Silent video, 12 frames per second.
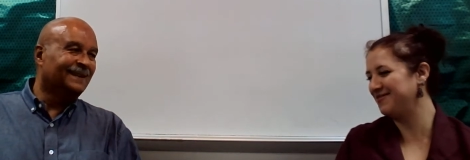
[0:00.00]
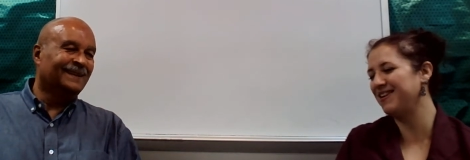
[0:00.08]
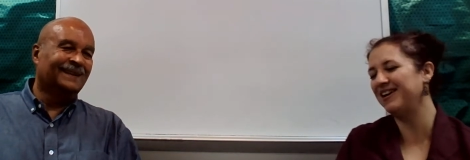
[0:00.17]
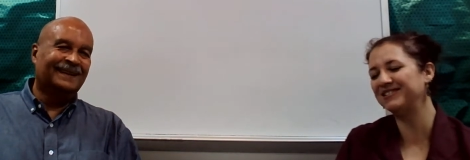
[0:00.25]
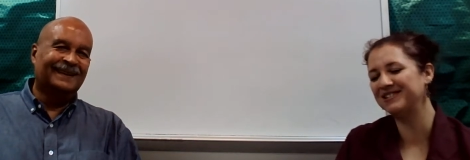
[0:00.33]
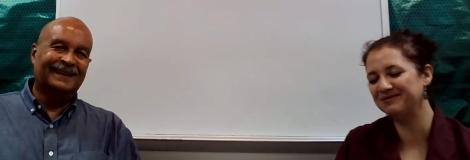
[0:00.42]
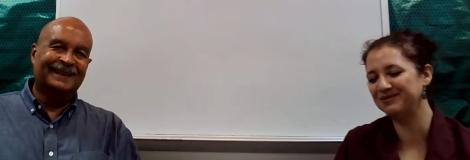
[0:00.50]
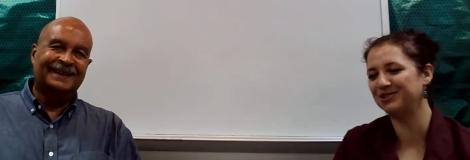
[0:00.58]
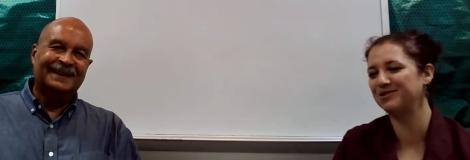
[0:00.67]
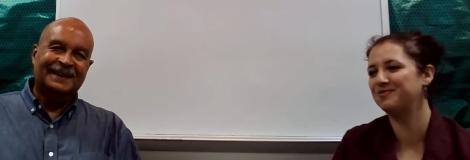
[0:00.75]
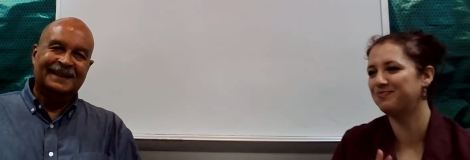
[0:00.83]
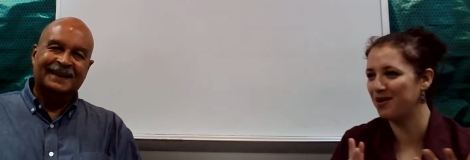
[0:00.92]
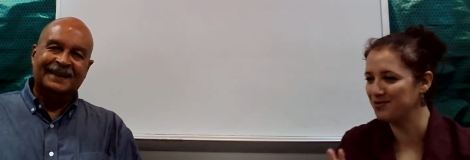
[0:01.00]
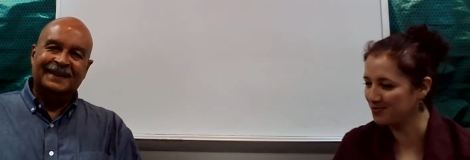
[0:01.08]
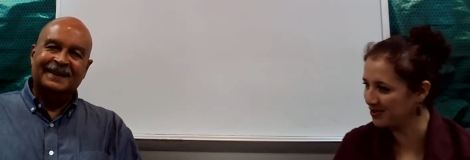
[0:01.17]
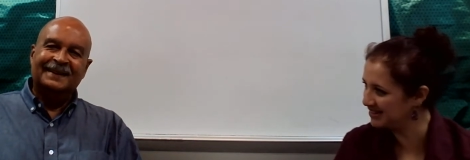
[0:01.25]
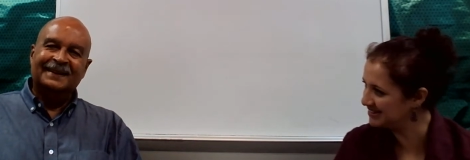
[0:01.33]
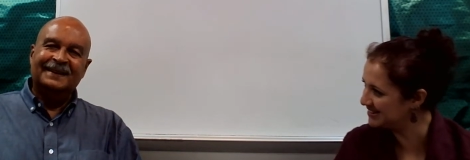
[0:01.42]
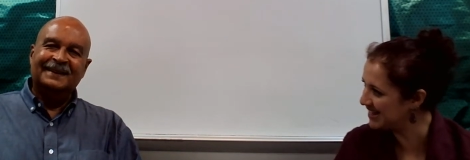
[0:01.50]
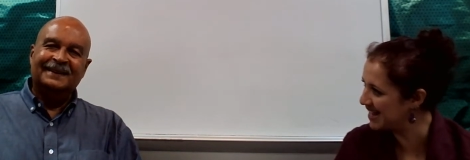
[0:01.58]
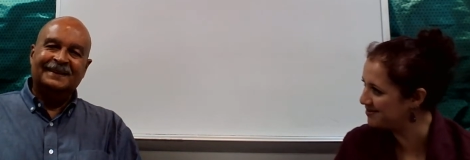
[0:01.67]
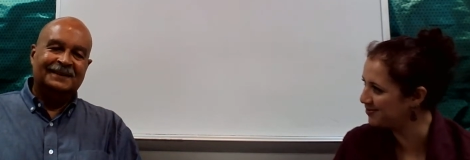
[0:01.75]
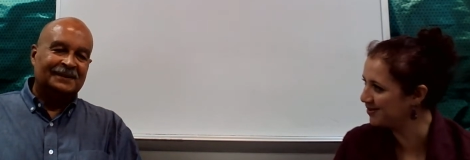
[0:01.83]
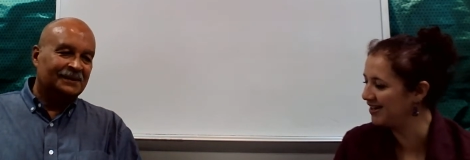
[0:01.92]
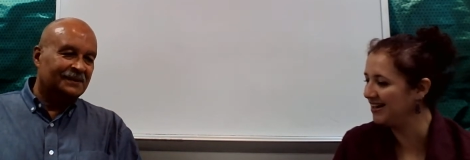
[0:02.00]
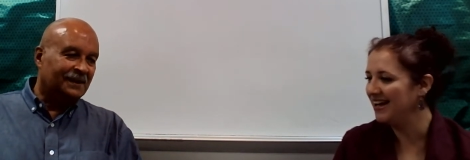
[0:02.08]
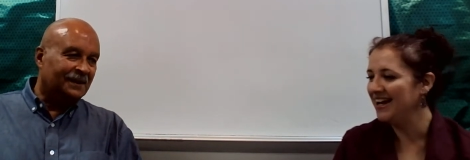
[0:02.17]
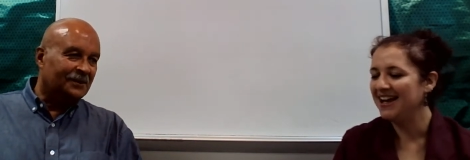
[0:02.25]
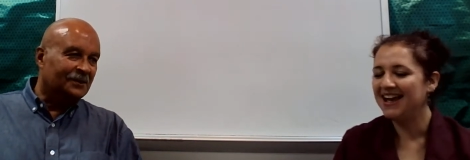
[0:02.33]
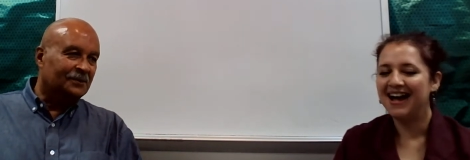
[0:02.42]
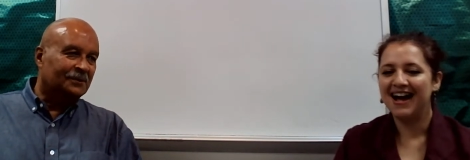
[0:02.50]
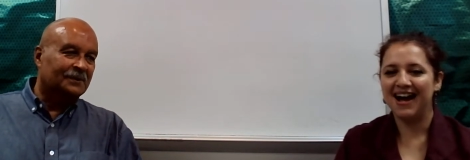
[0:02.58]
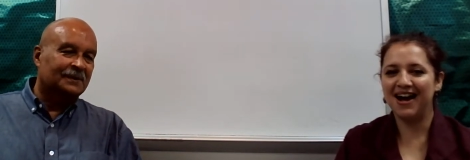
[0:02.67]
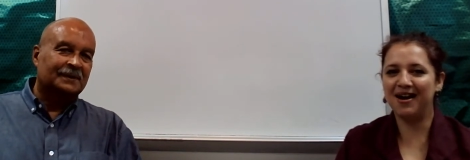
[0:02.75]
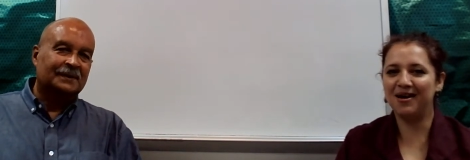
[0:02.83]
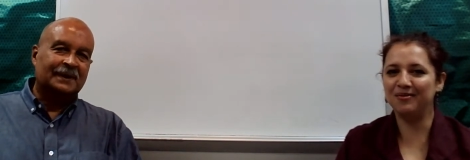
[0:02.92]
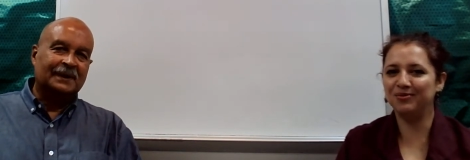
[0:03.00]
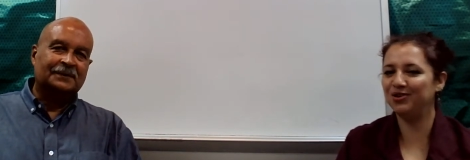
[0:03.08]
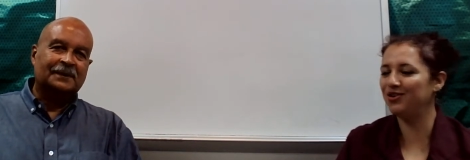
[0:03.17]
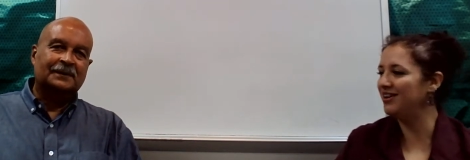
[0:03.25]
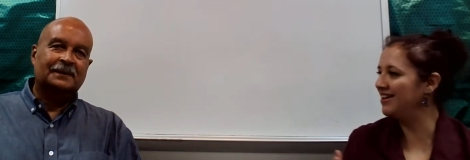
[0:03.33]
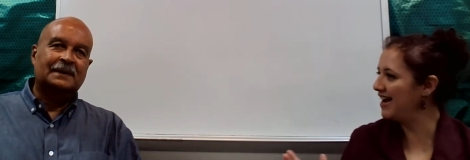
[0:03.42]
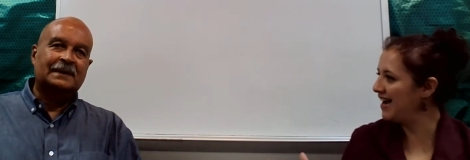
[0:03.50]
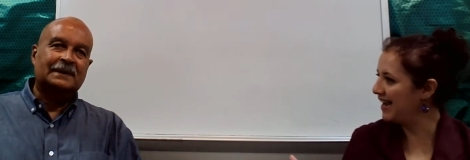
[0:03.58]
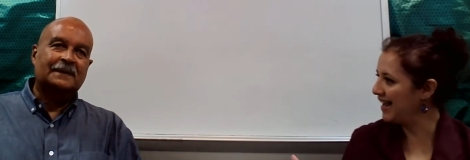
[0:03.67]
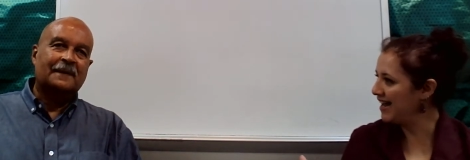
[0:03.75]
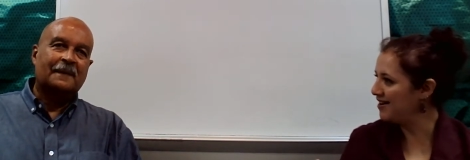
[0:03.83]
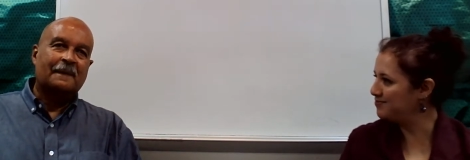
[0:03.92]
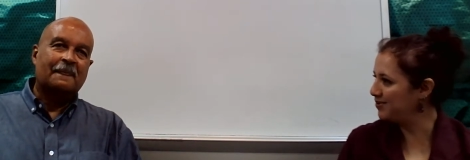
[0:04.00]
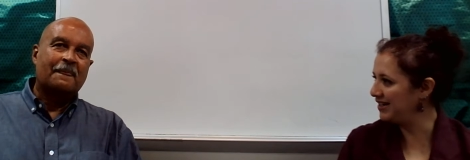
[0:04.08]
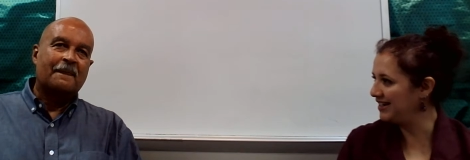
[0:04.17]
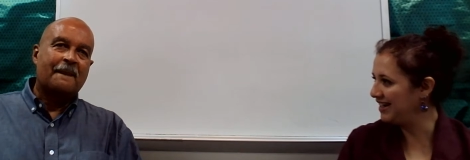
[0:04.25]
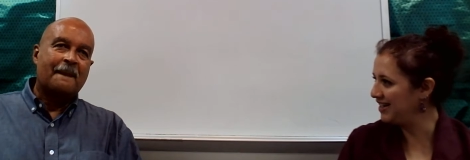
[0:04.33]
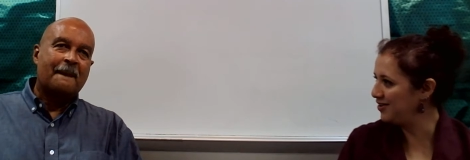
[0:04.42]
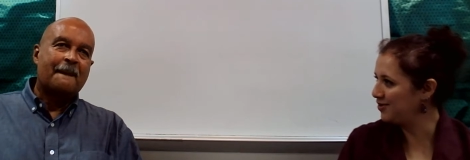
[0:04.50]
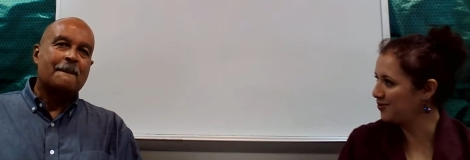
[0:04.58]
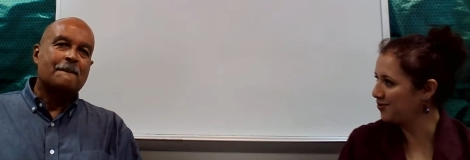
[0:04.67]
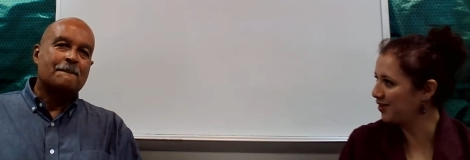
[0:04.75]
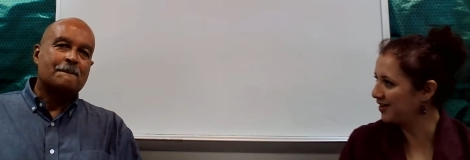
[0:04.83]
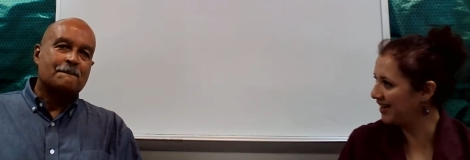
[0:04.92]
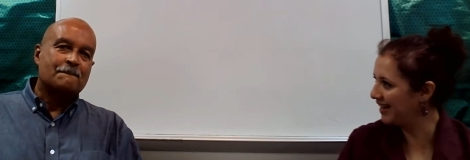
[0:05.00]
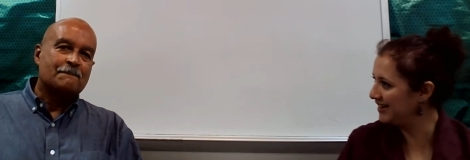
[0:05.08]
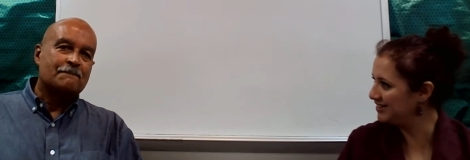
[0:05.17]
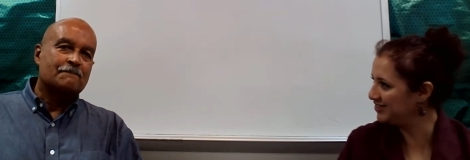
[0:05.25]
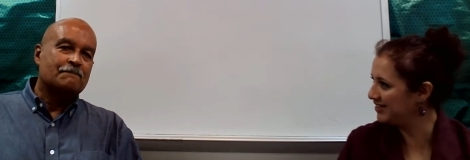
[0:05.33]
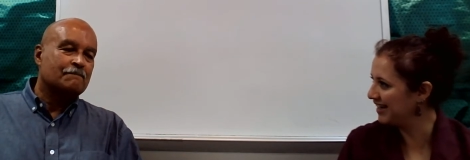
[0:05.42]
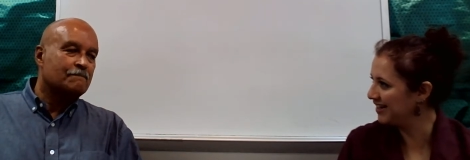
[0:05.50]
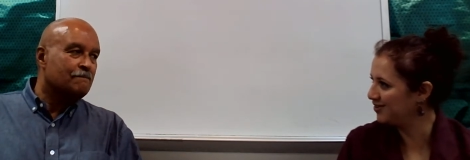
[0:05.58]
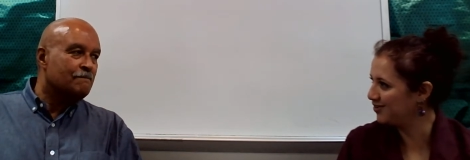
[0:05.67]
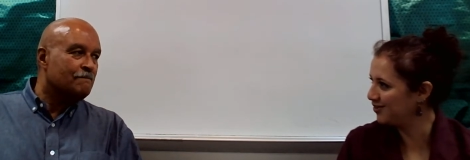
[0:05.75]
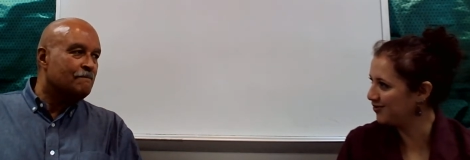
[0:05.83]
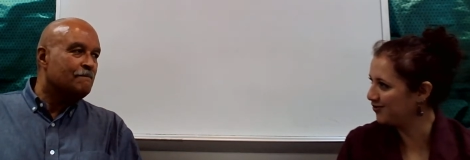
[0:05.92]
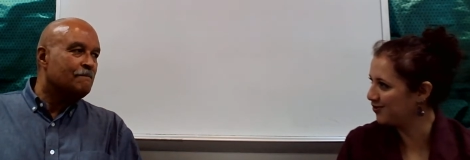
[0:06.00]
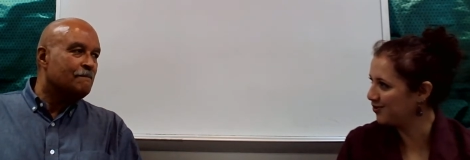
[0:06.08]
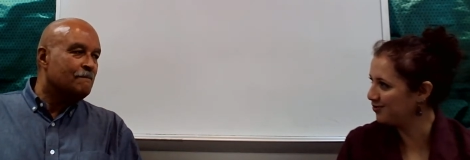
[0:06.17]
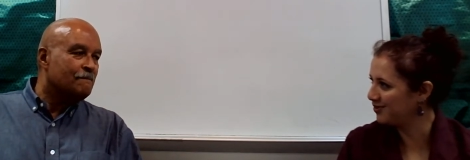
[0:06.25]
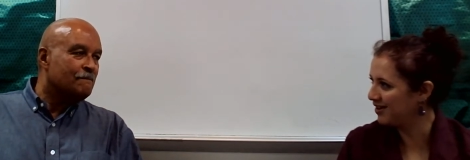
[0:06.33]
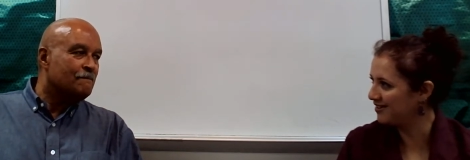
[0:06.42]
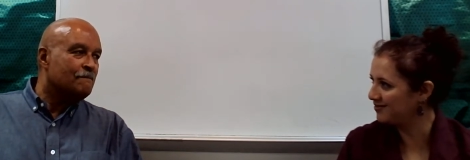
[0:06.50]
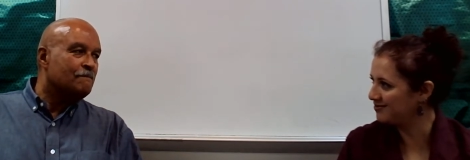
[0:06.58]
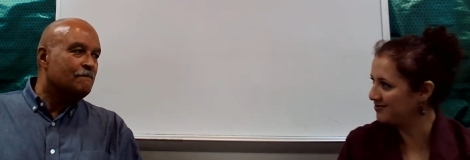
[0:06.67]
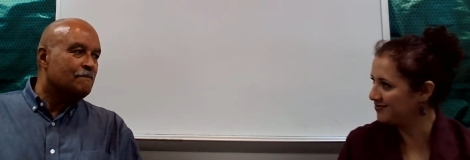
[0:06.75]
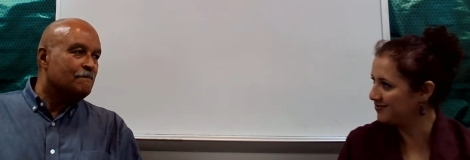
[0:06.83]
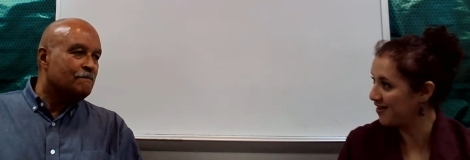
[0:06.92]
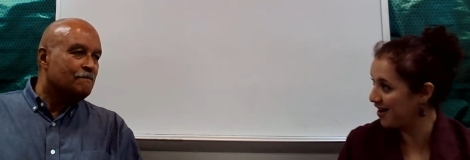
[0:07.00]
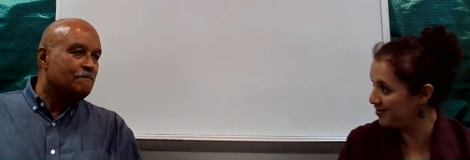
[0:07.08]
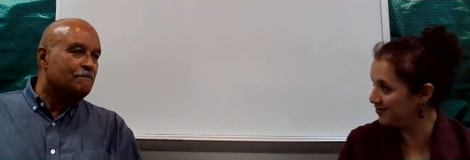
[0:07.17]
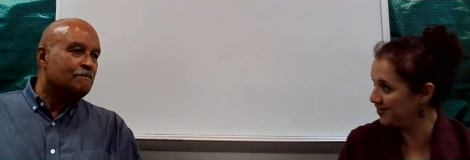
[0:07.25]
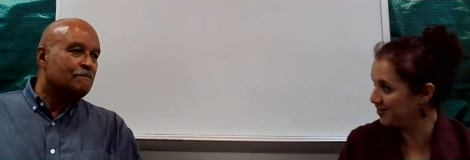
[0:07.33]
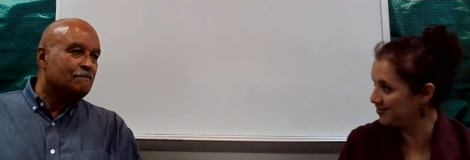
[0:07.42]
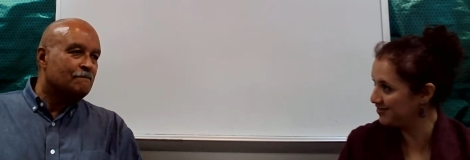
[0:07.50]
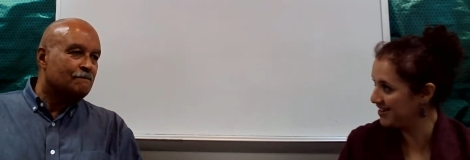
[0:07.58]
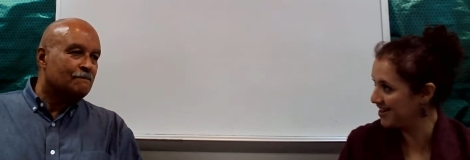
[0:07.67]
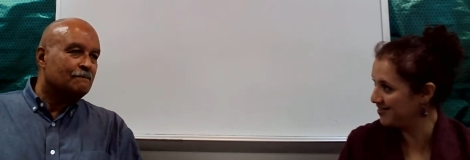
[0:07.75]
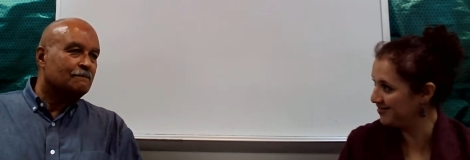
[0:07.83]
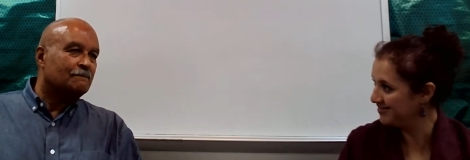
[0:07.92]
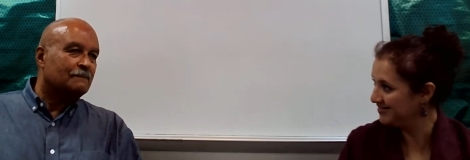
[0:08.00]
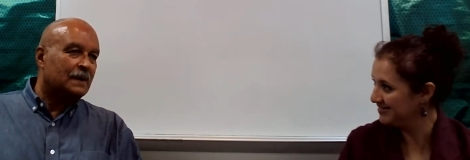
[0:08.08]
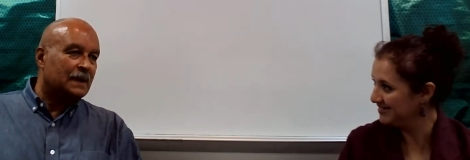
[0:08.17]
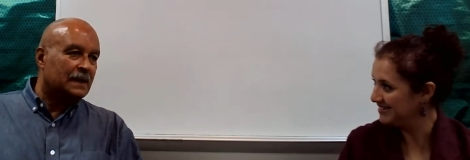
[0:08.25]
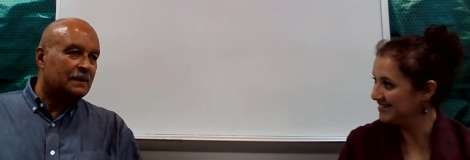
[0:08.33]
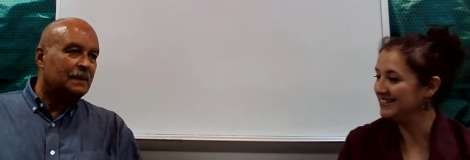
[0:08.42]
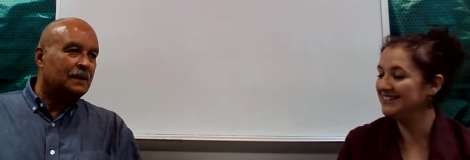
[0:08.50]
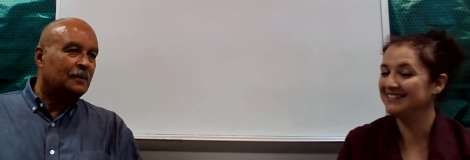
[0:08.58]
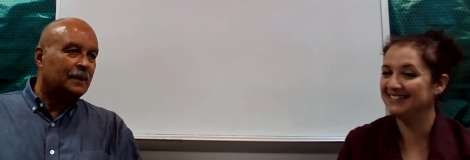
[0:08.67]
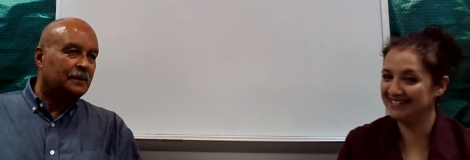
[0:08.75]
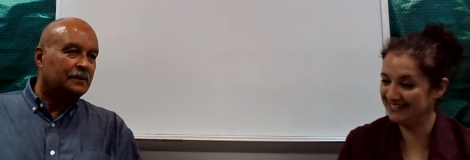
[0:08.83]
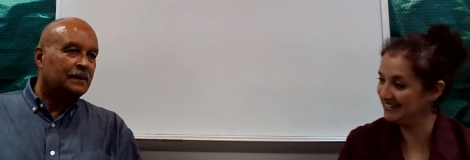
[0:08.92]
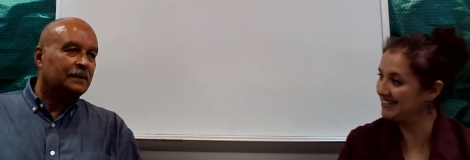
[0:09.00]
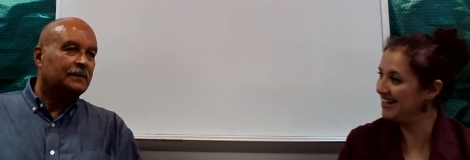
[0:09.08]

Speaker 1: Welcome to Palm Springs Library. Thank you. Um, you and I have been here working together for what five years now?
Speaker 2: Yeah, my o yes.